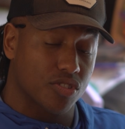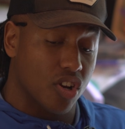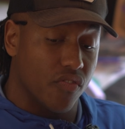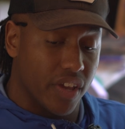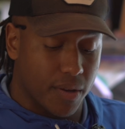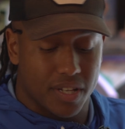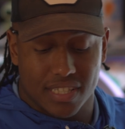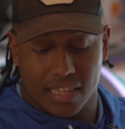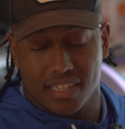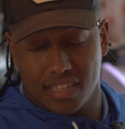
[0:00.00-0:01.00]
serving,
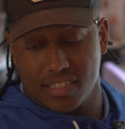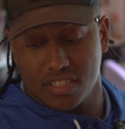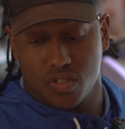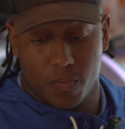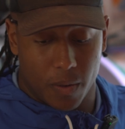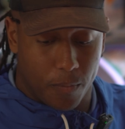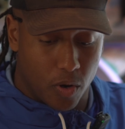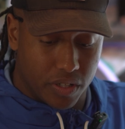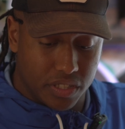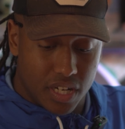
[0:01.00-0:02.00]
because I think that that's super
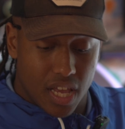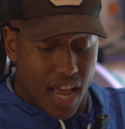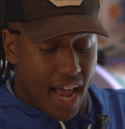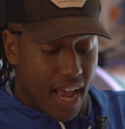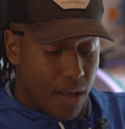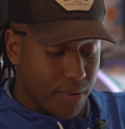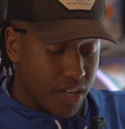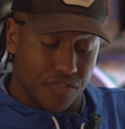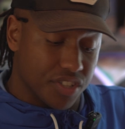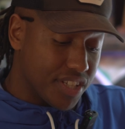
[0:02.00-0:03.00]
important.
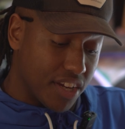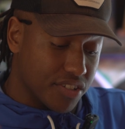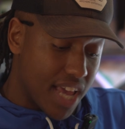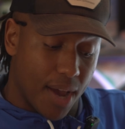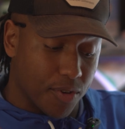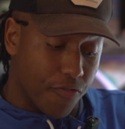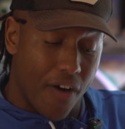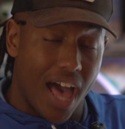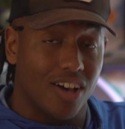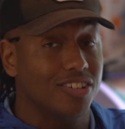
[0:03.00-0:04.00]
And if you just take your time with a
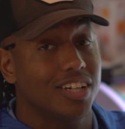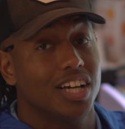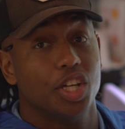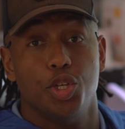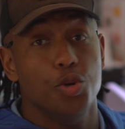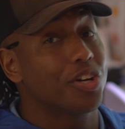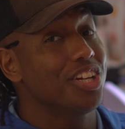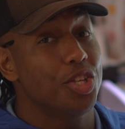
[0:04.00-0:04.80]
file, you can